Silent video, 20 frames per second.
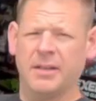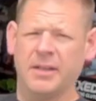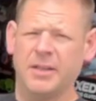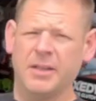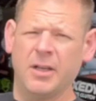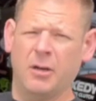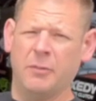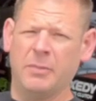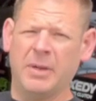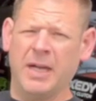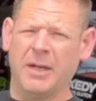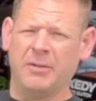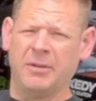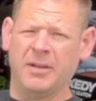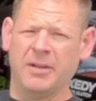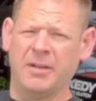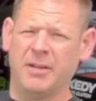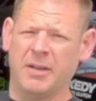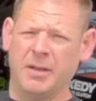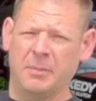Don't buy
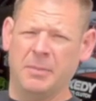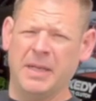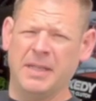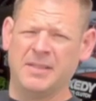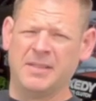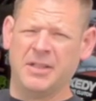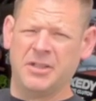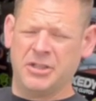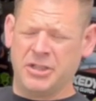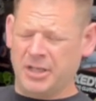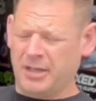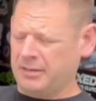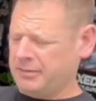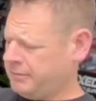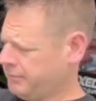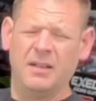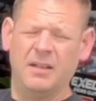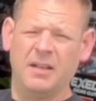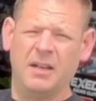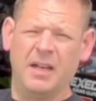one, they're a piece of junk.
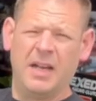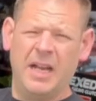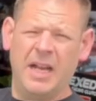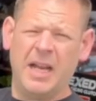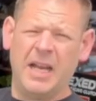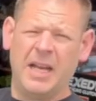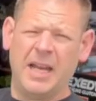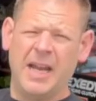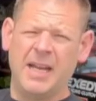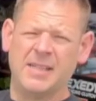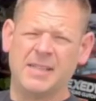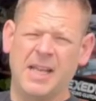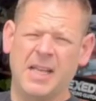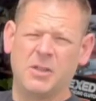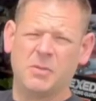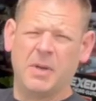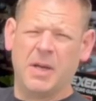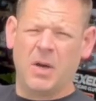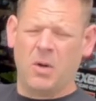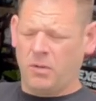In any case,
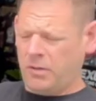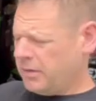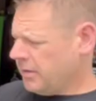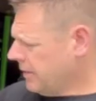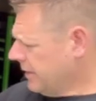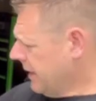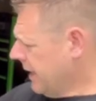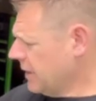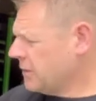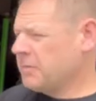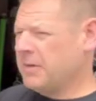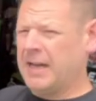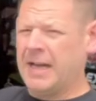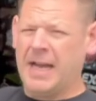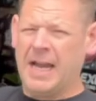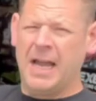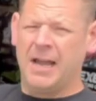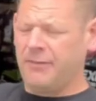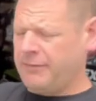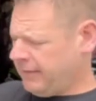that's what I ordered and that's what I
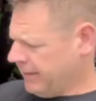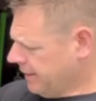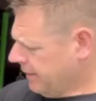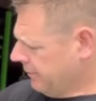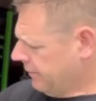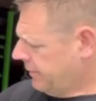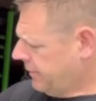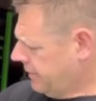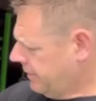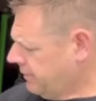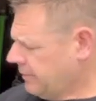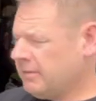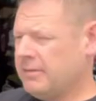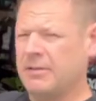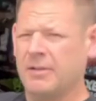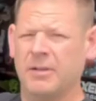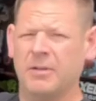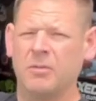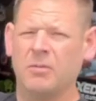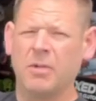have, and
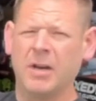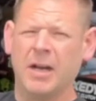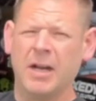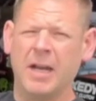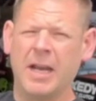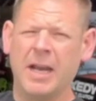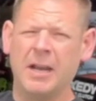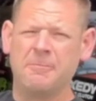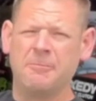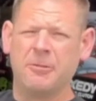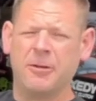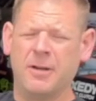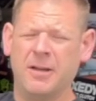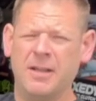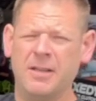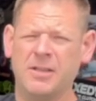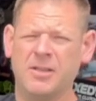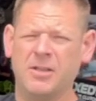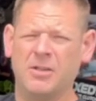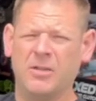we're gonna get it put
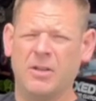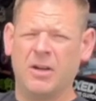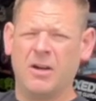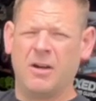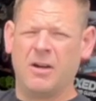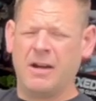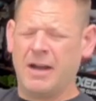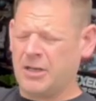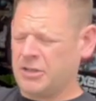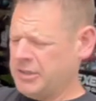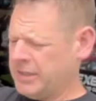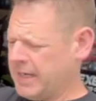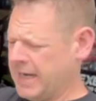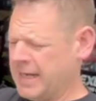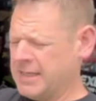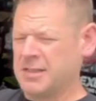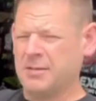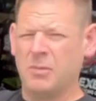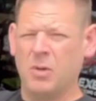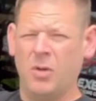on so the car actually
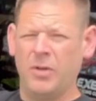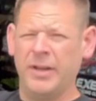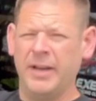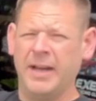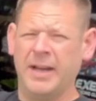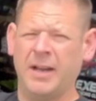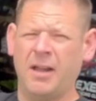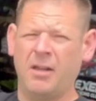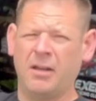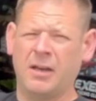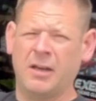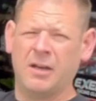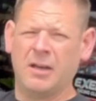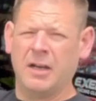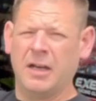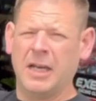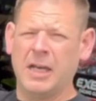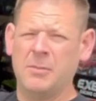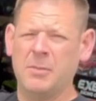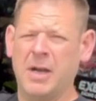has a molding, and I'm
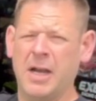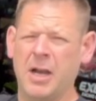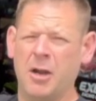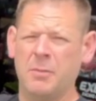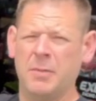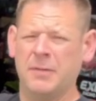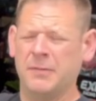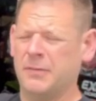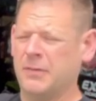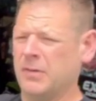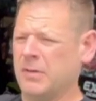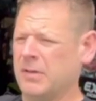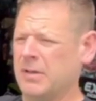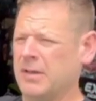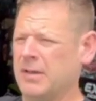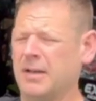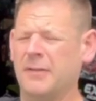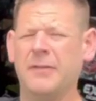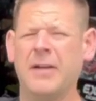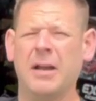gonna keep my eye open
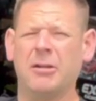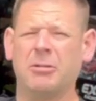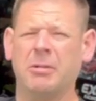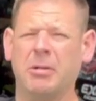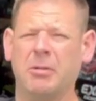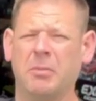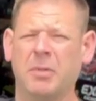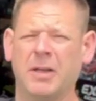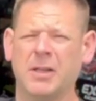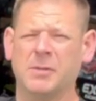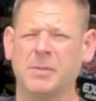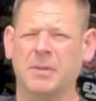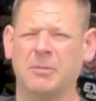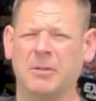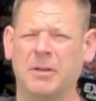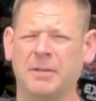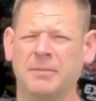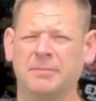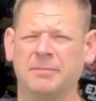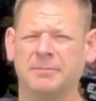for a factory replacement one.